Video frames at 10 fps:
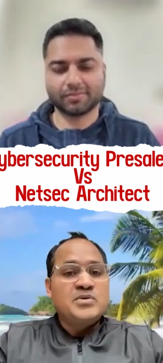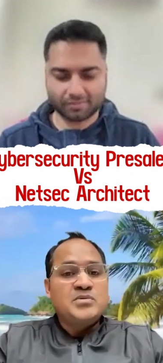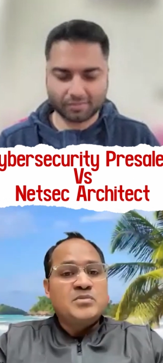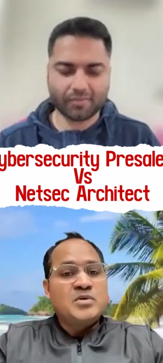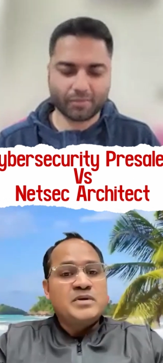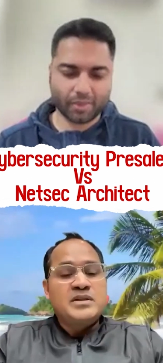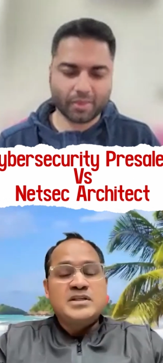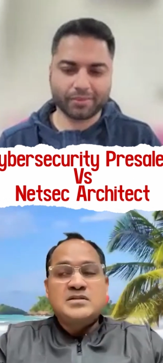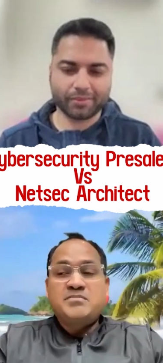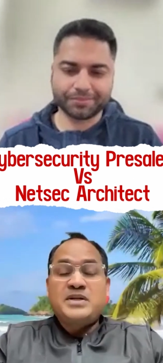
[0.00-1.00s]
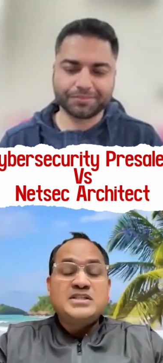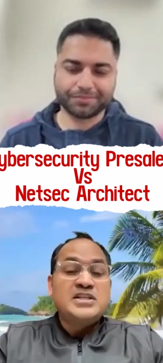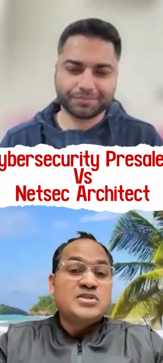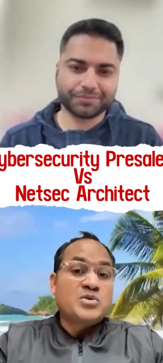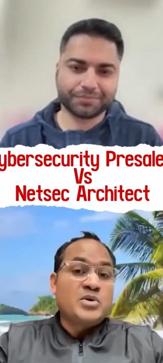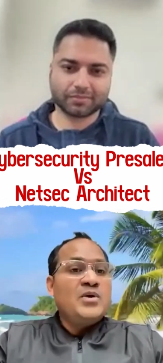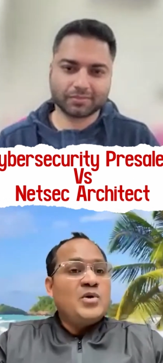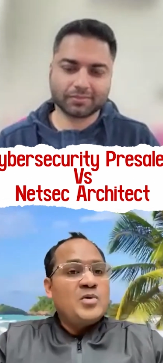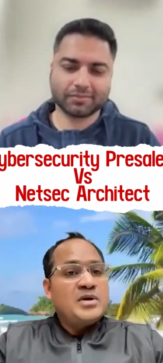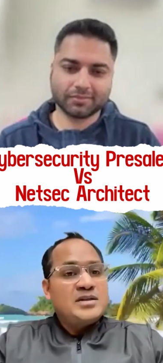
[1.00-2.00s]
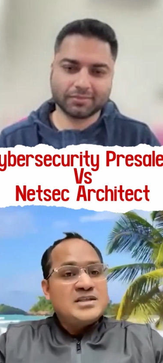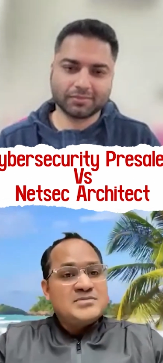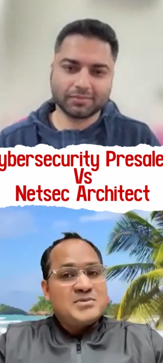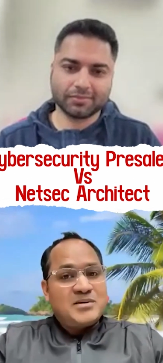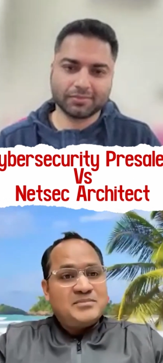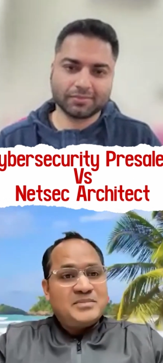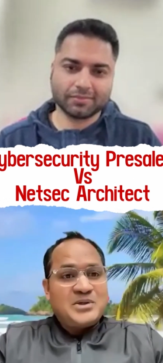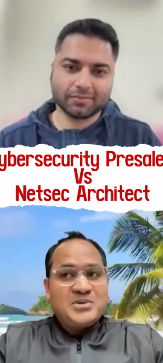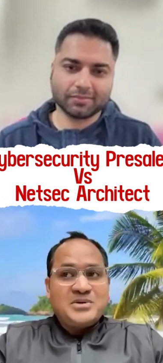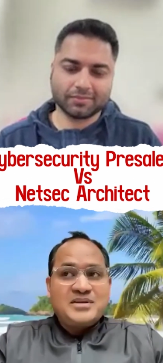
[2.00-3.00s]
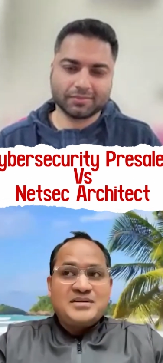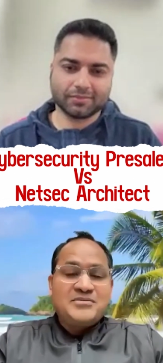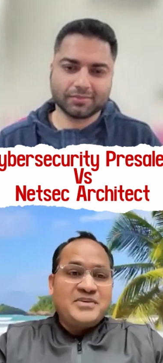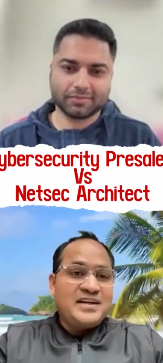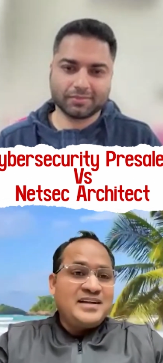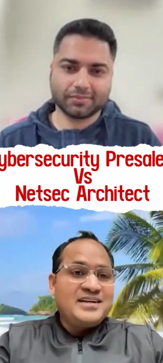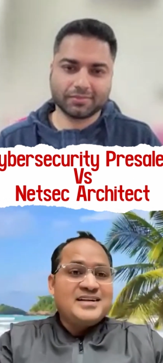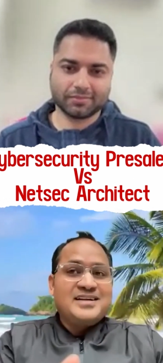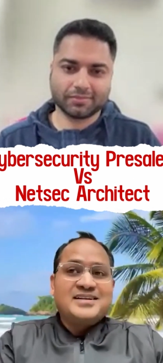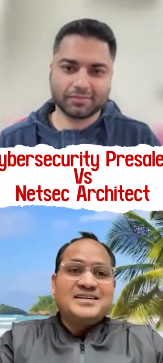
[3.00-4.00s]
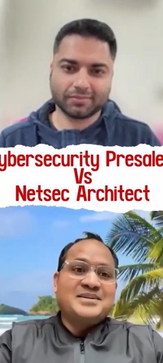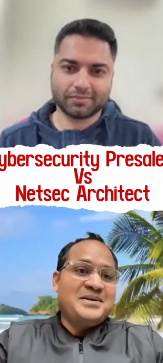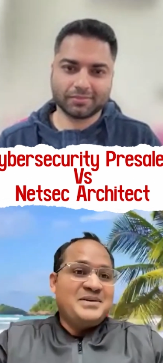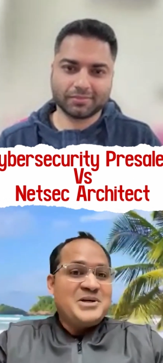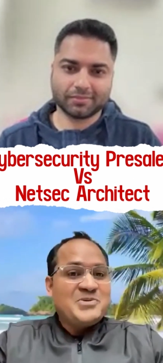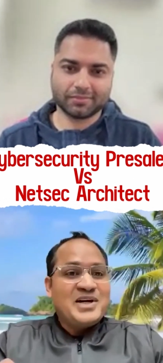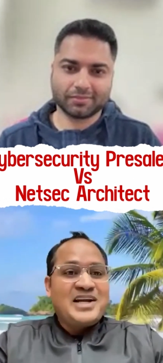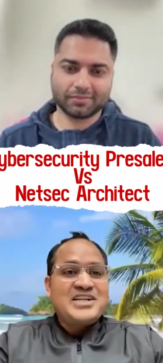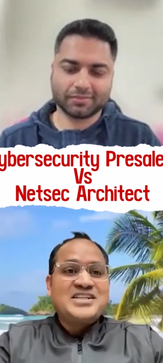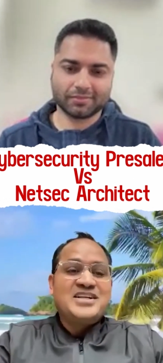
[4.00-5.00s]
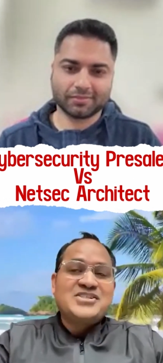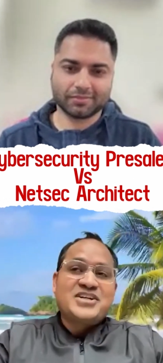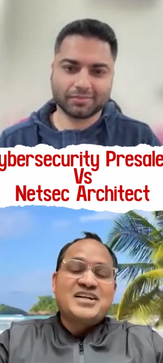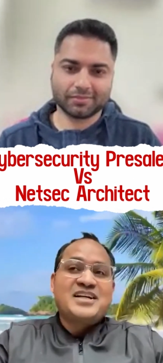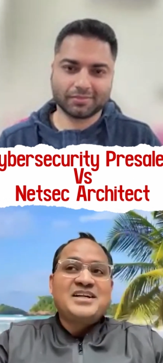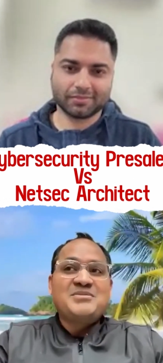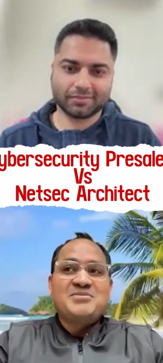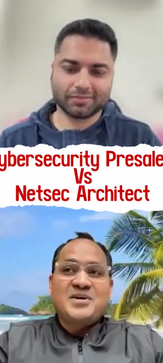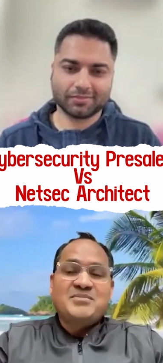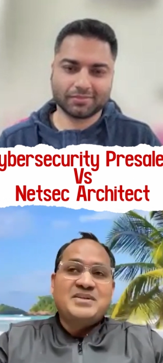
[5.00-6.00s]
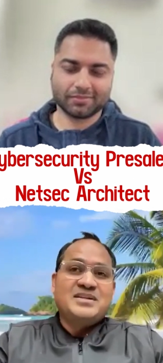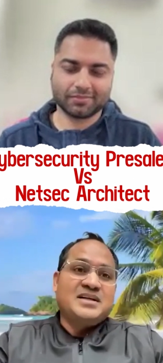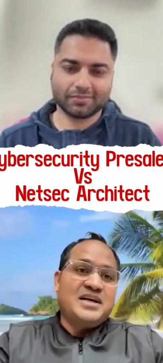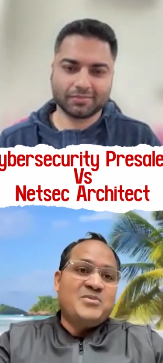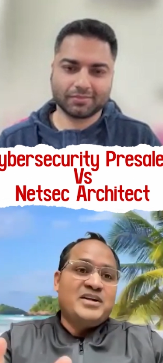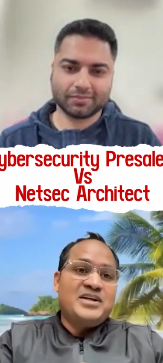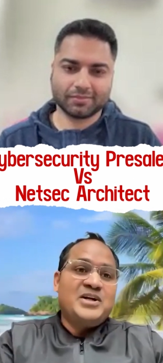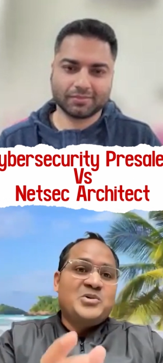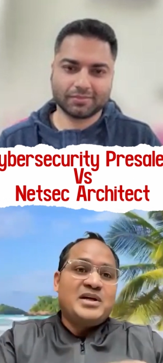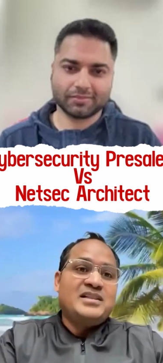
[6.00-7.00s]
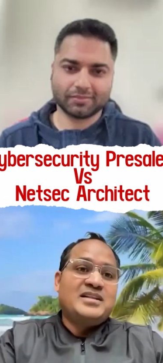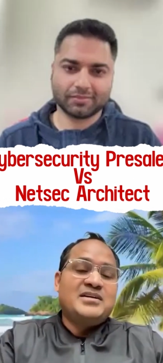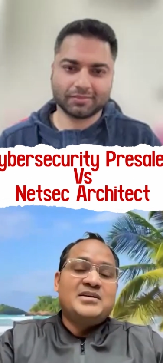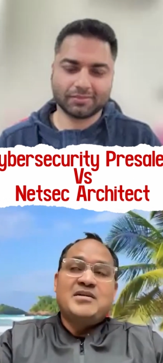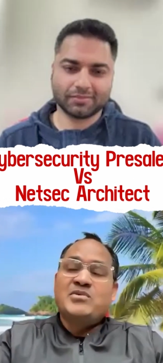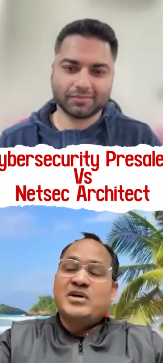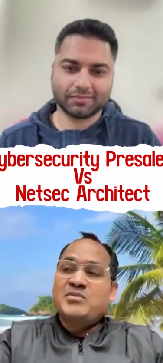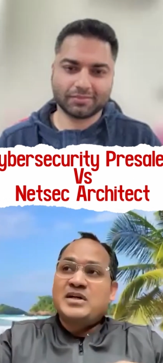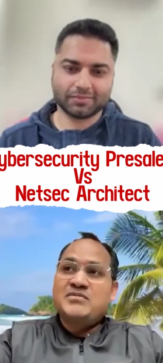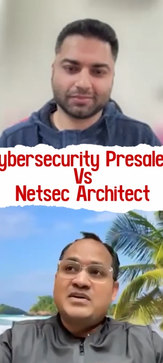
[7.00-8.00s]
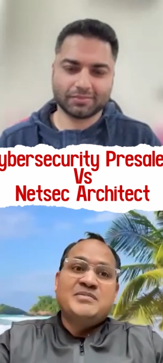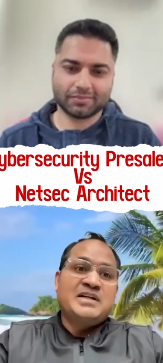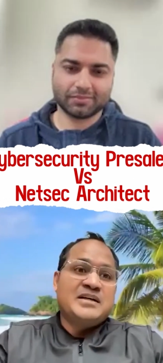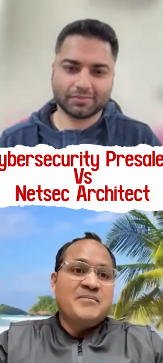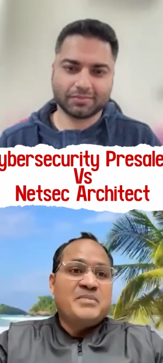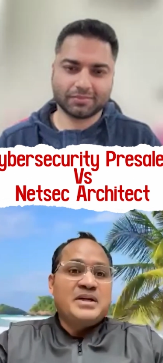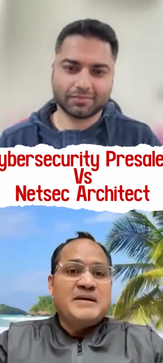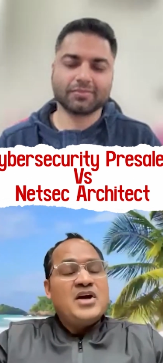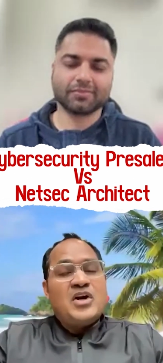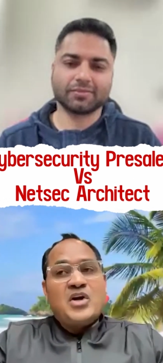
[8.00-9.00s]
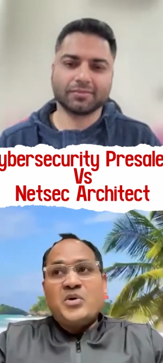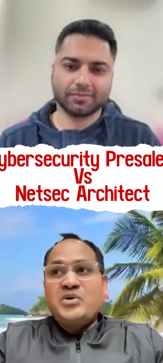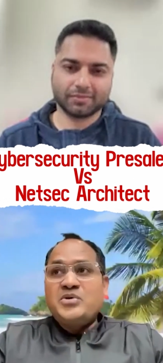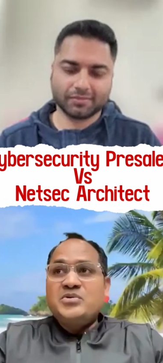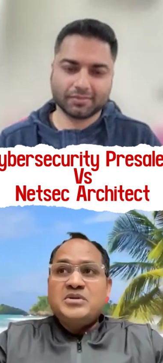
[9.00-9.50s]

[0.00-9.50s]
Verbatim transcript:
Speaker 1: move in this pre-sales role over this from your network engineer journey from the L1, L2, L3 and working for different company. And now you